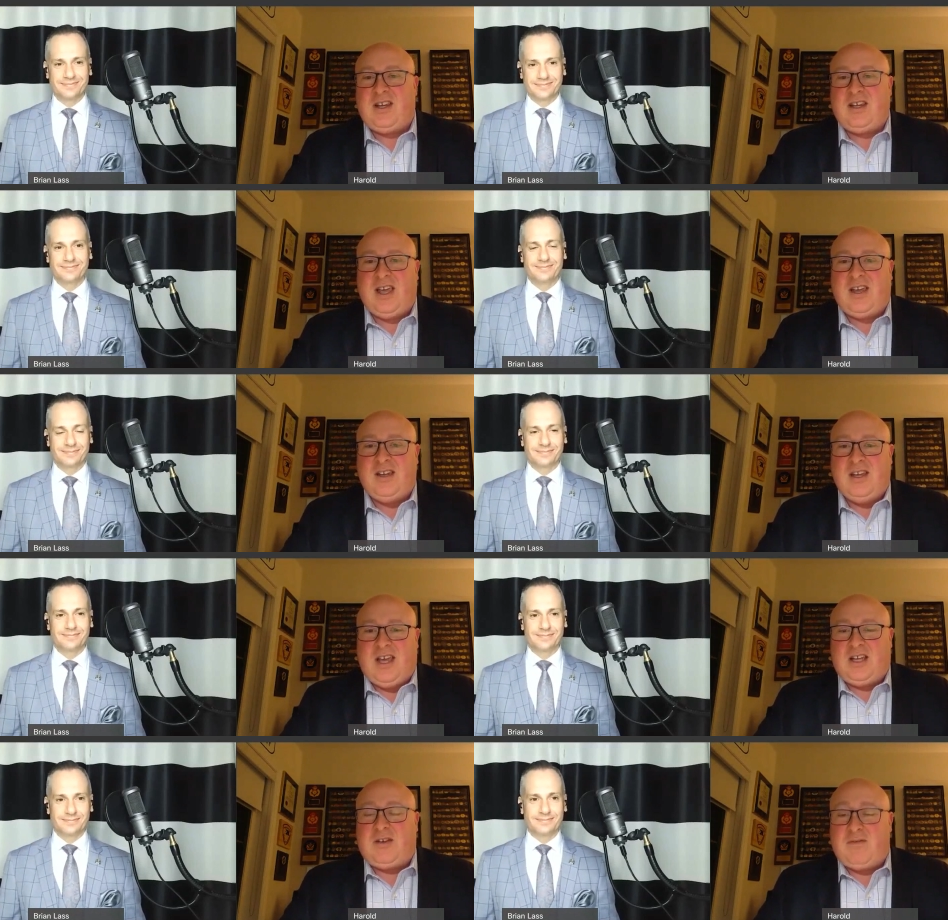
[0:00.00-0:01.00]
Speaker 1: and and
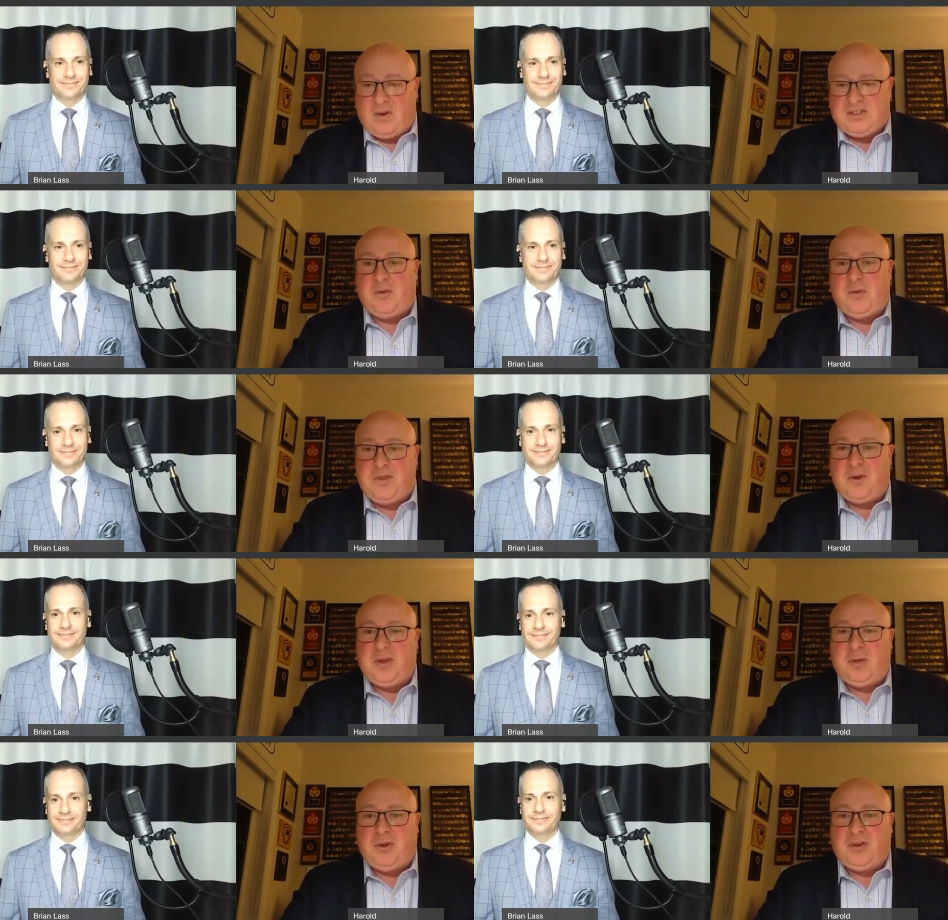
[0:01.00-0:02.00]
conversing with your
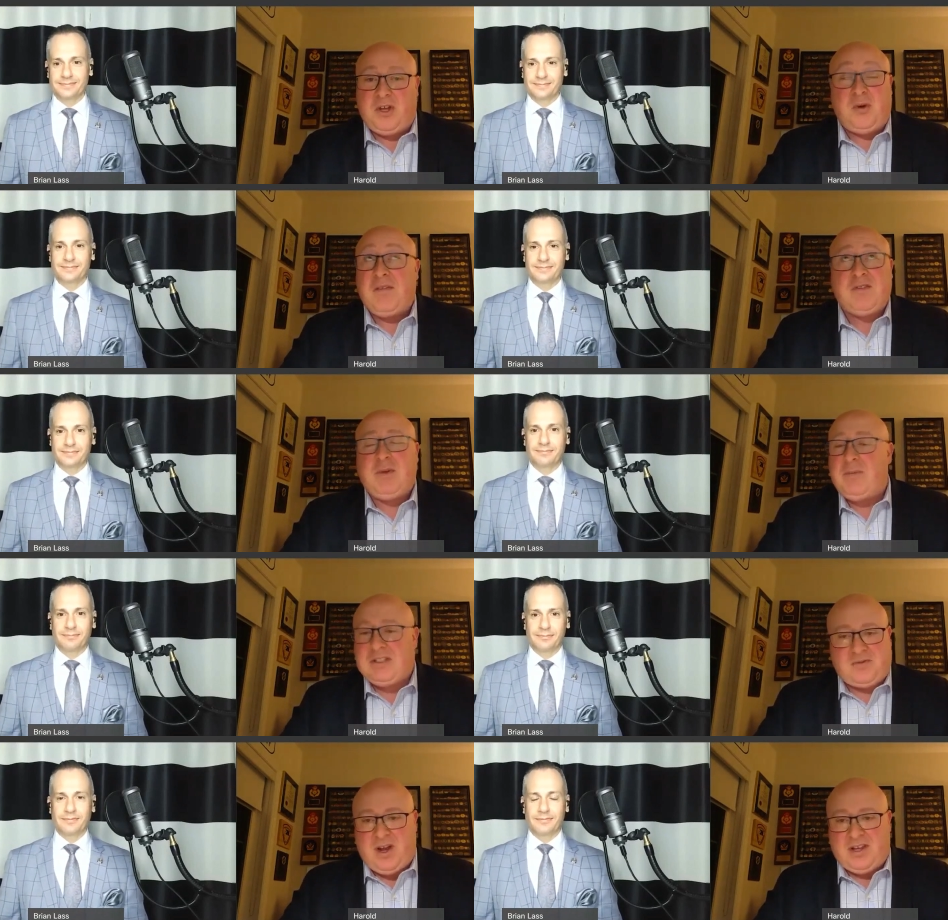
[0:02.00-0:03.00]
people. You don't have to be best
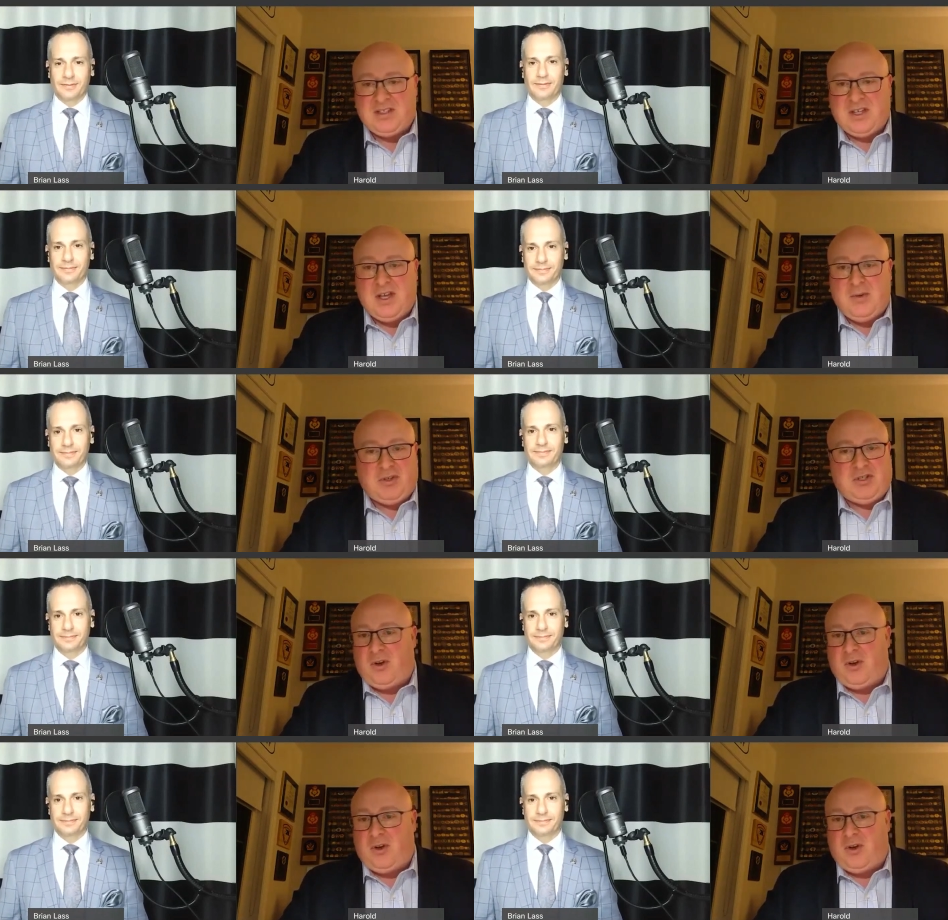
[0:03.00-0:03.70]
friends, but you don't